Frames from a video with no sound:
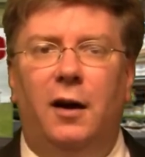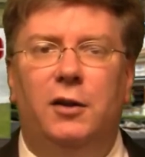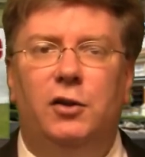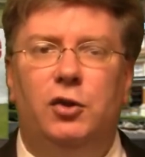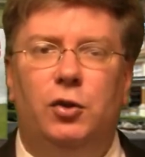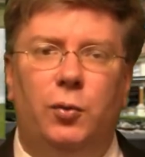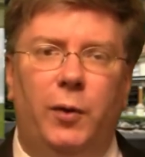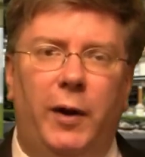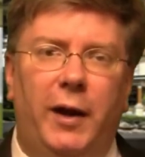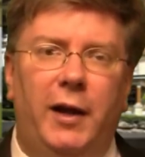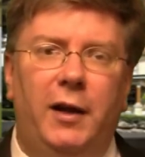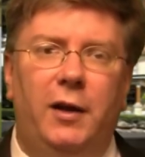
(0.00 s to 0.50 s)
a
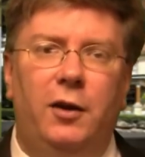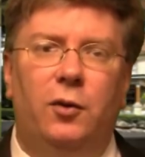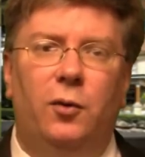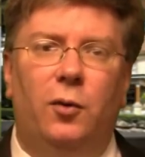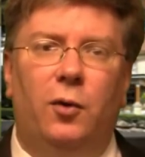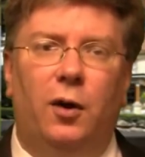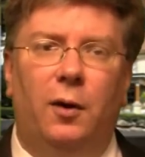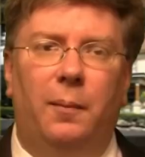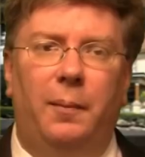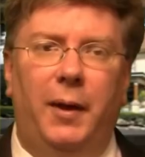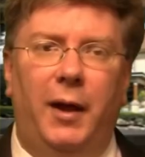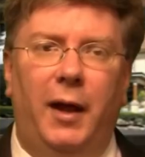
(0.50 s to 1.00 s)
trend,
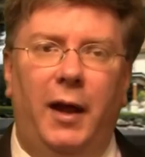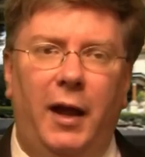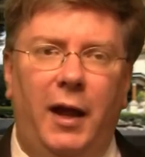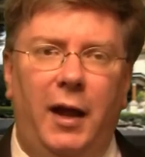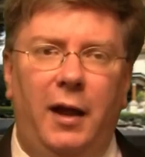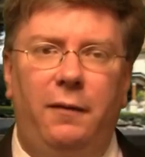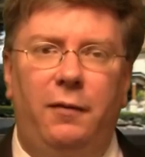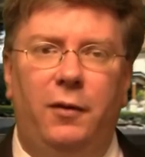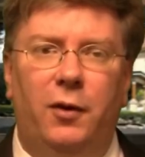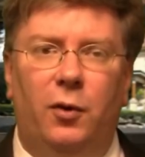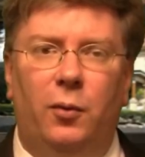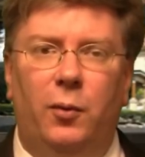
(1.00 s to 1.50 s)
or a
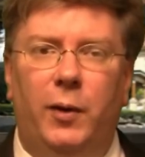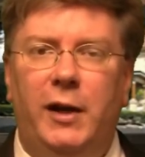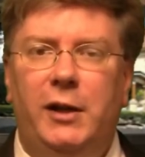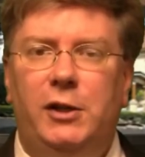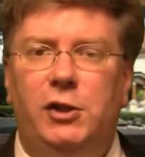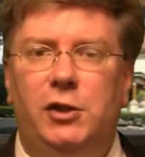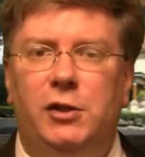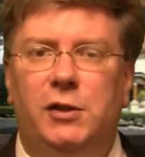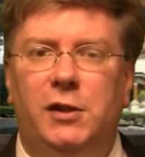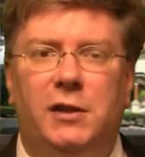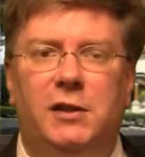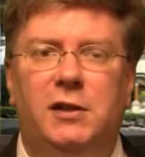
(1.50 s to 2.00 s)
behavior
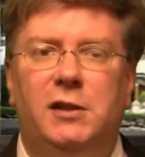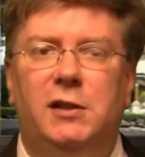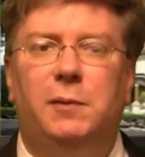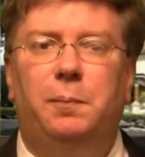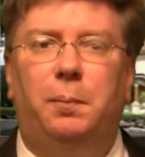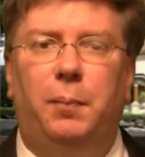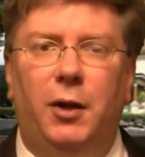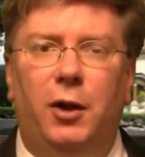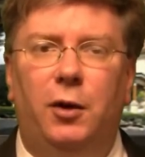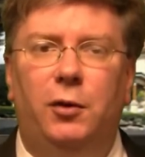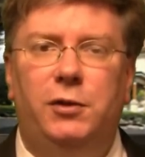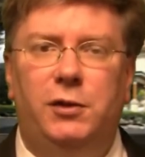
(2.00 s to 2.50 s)
reaches
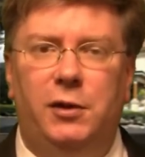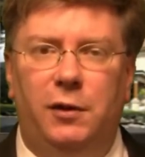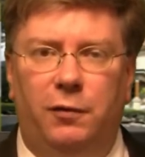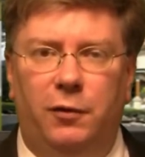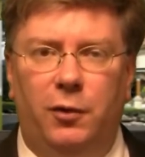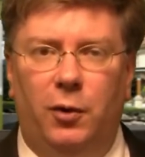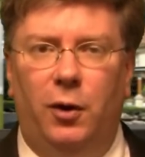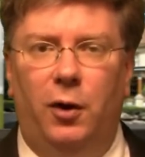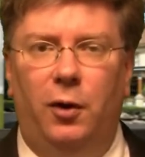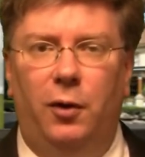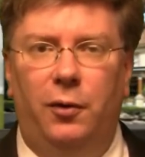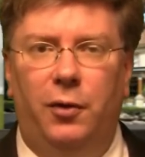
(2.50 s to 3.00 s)
explosive
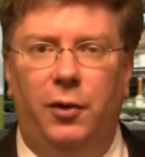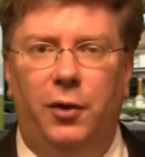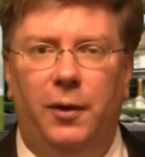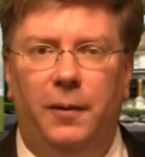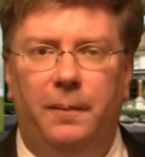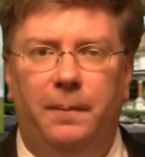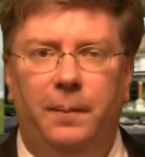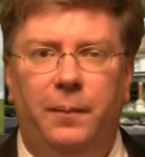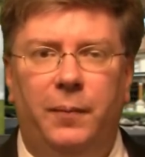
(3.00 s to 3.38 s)
growth.